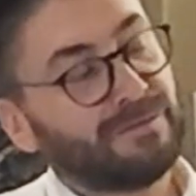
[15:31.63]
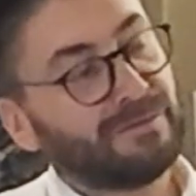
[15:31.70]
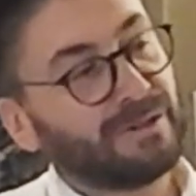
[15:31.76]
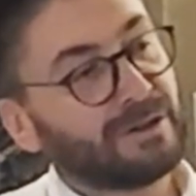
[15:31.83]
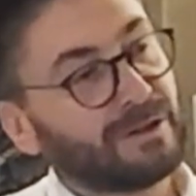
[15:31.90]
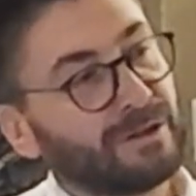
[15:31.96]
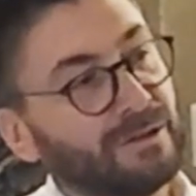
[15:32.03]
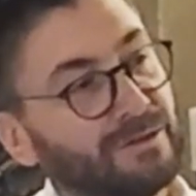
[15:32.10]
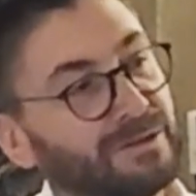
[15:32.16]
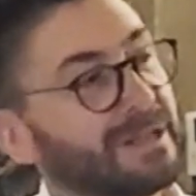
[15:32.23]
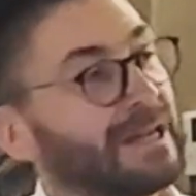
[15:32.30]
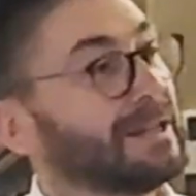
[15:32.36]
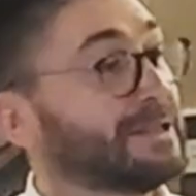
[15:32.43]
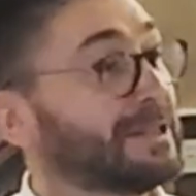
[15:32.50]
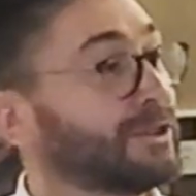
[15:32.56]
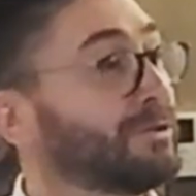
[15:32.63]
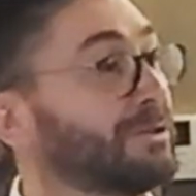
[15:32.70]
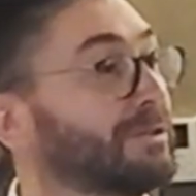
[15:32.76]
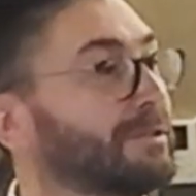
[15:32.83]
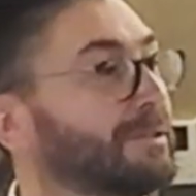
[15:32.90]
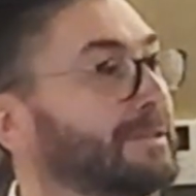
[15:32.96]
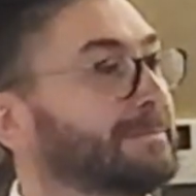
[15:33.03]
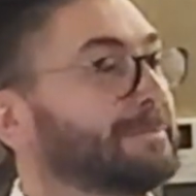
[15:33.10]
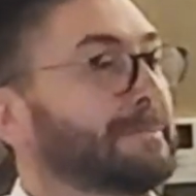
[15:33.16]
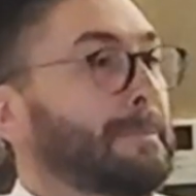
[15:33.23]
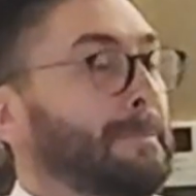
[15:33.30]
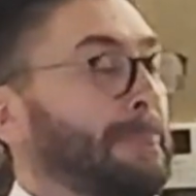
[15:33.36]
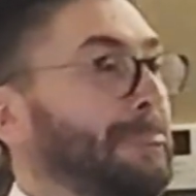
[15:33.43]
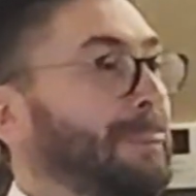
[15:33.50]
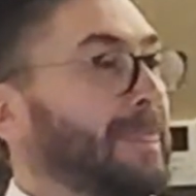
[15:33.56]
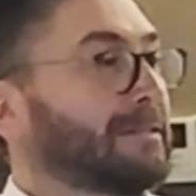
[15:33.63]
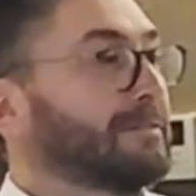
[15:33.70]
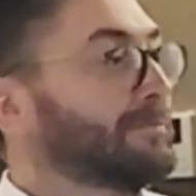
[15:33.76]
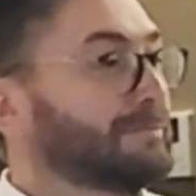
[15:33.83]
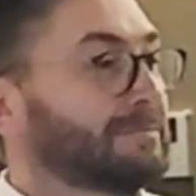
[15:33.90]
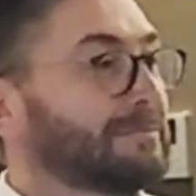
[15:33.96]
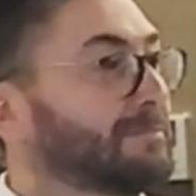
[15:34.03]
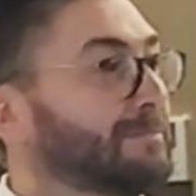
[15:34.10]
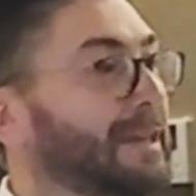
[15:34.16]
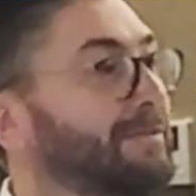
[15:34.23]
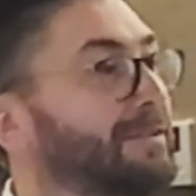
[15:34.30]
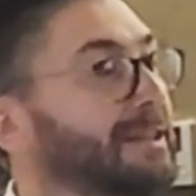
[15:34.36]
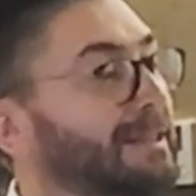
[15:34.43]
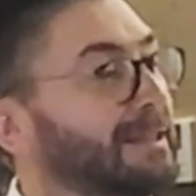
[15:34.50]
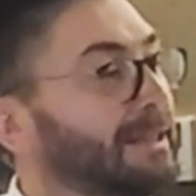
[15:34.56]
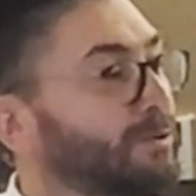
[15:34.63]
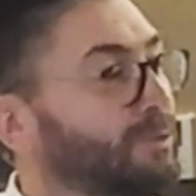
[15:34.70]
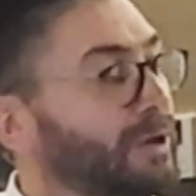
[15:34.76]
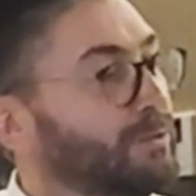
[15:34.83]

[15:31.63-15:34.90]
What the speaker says: of closed side circuit, definitely